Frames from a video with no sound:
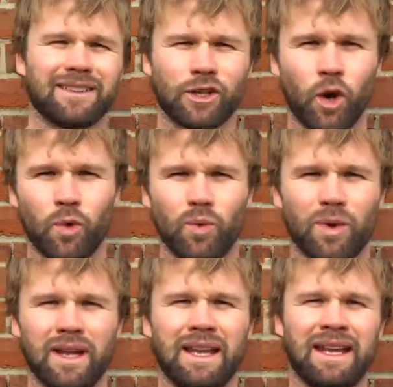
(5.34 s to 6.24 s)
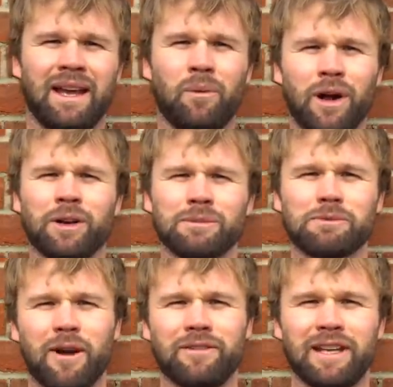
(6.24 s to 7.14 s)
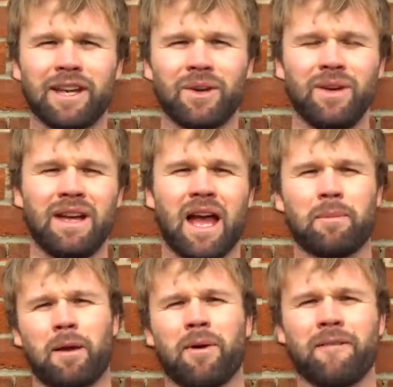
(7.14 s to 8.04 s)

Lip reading: Cool. Welcome to my video about